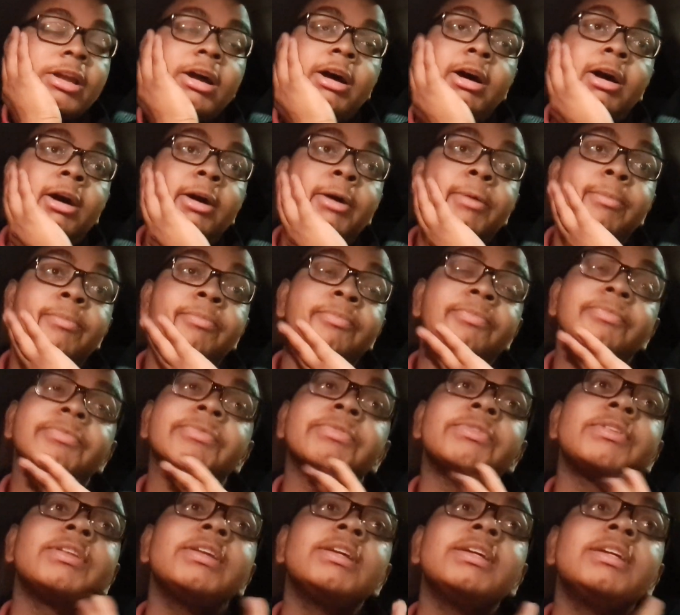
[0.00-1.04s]
Um,
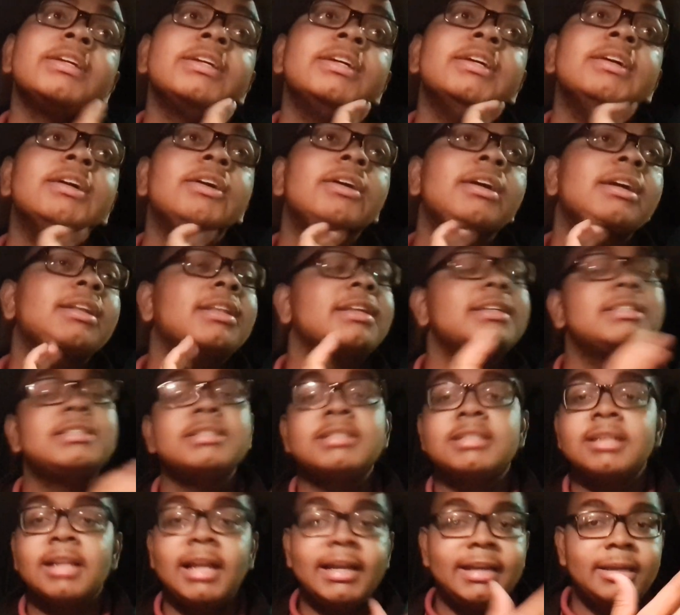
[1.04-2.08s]
at least
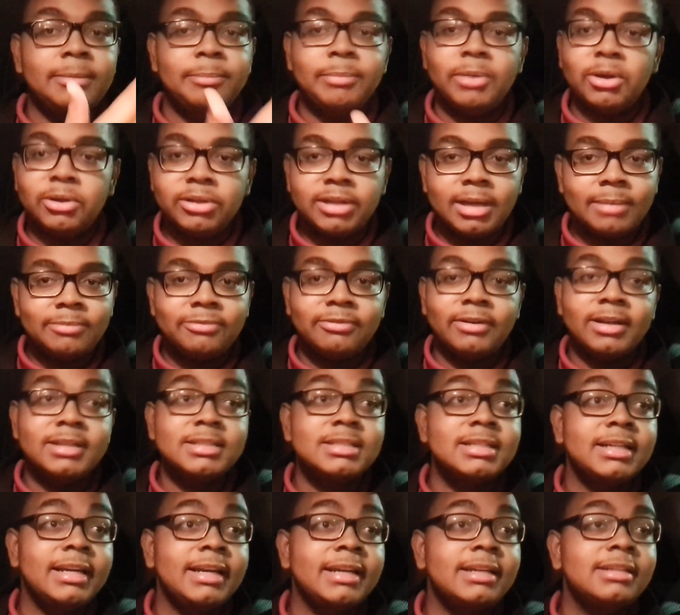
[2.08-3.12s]
until I can build up
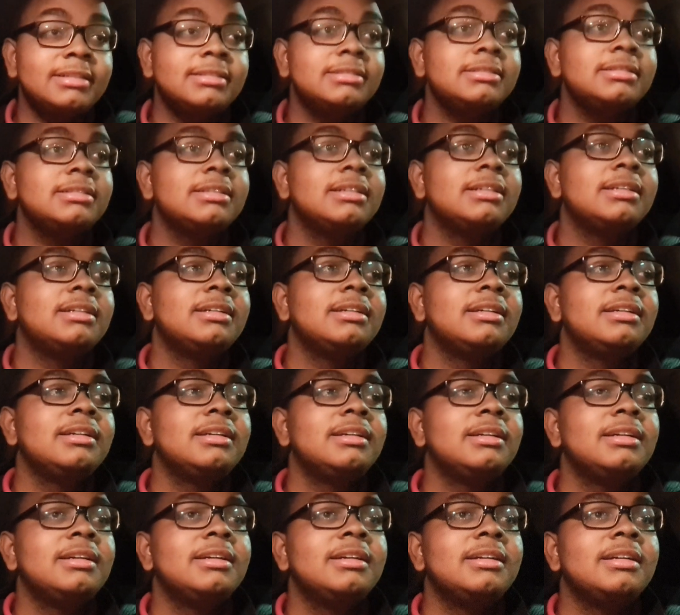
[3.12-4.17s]
funds again.
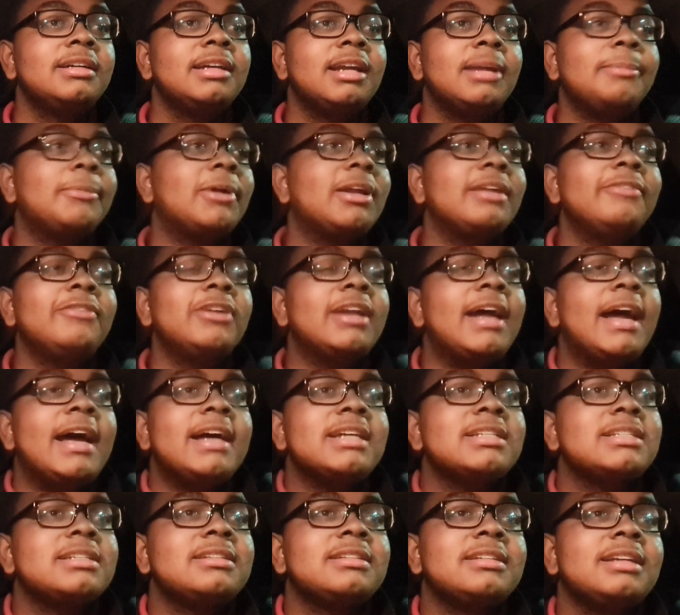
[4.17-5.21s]
I'm not even going to
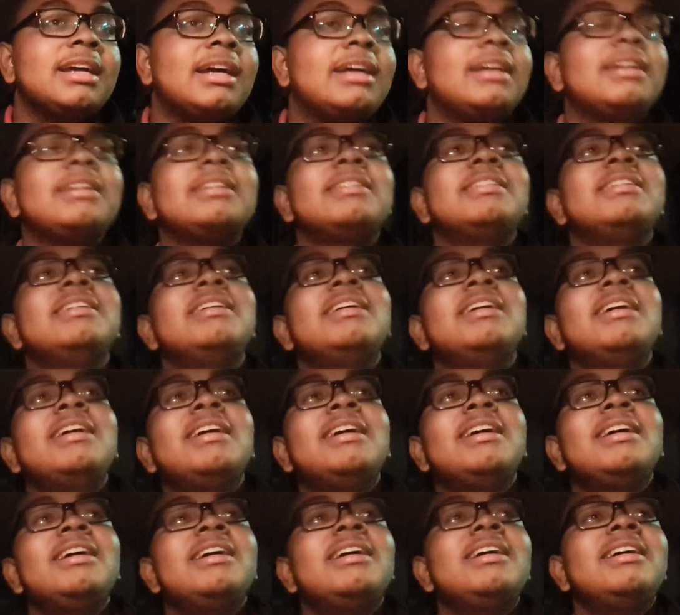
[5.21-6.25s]
ask.
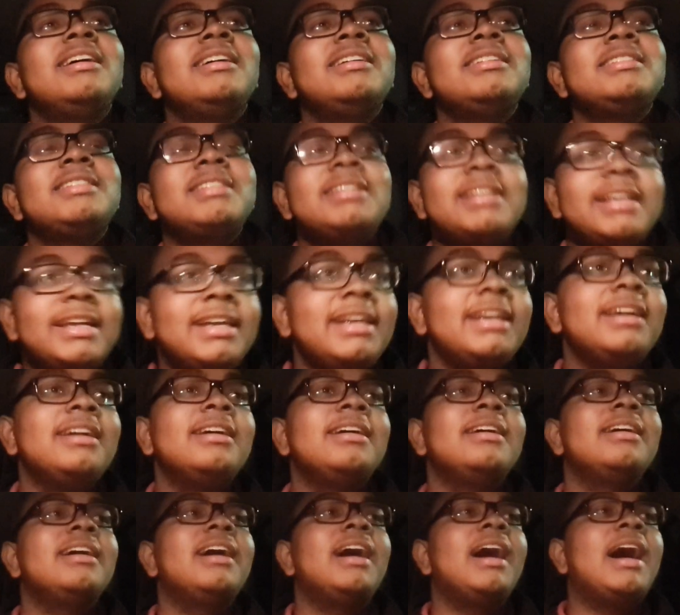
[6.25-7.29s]
See,
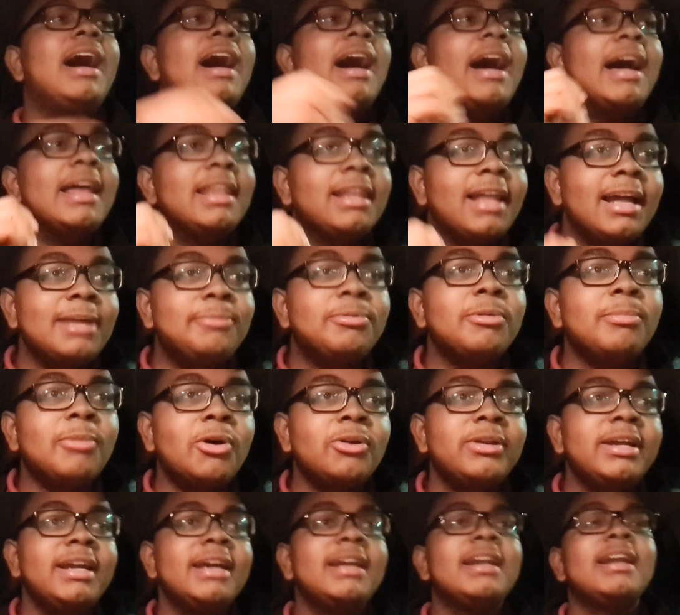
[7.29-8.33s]
I like
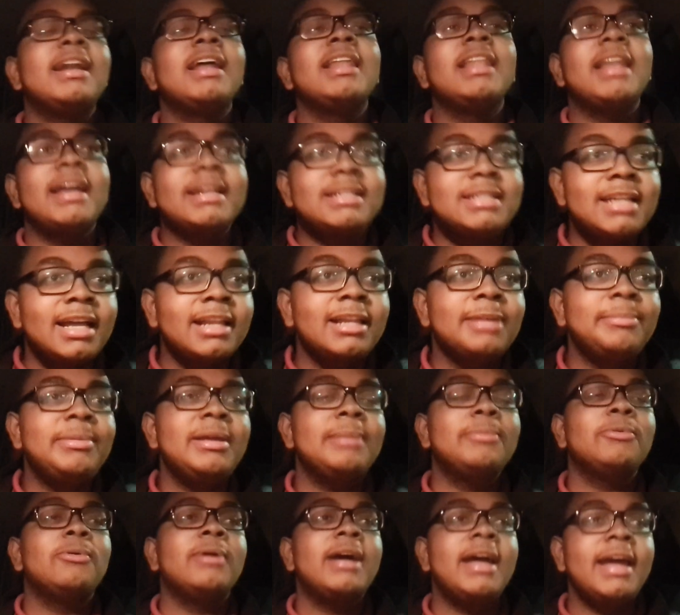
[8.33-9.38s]
promoting it and I like telling
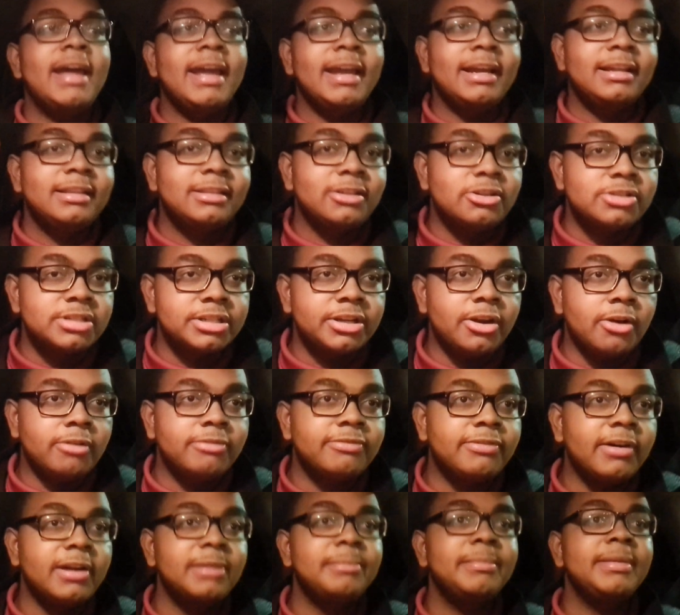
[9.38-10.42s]
people, hey, there's a
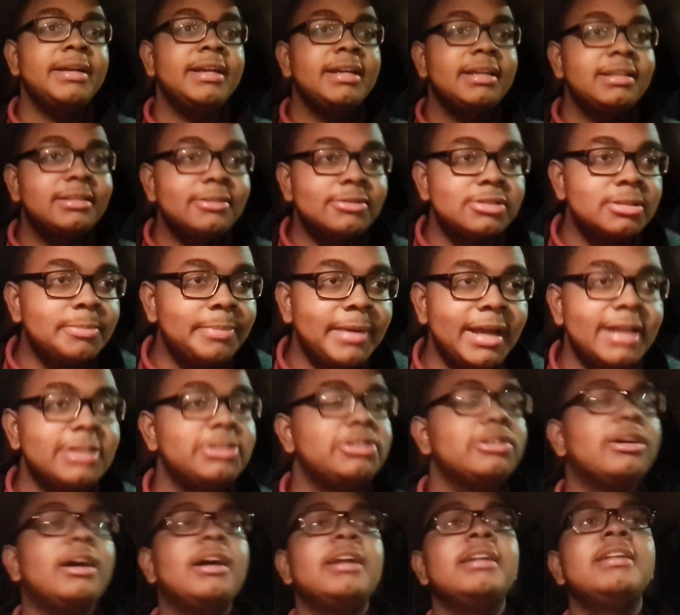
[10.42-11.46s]
GoFundMe, there's a
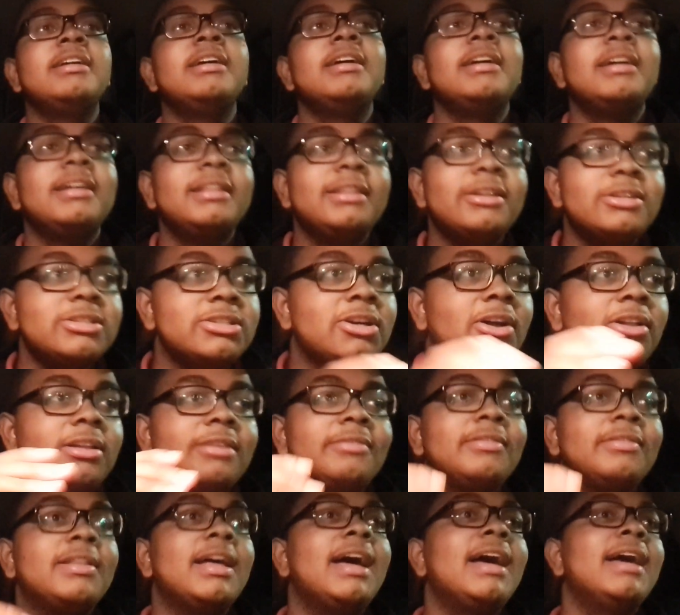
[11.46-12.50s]
Patreon, there's
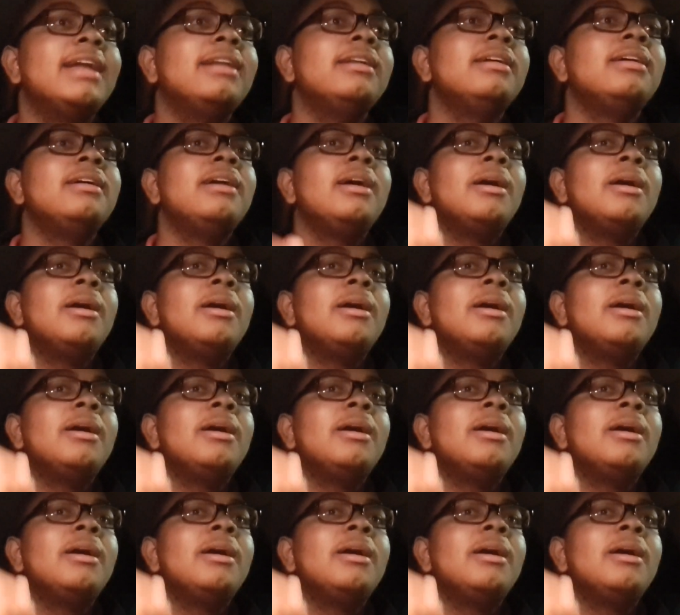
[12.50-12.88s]
all of that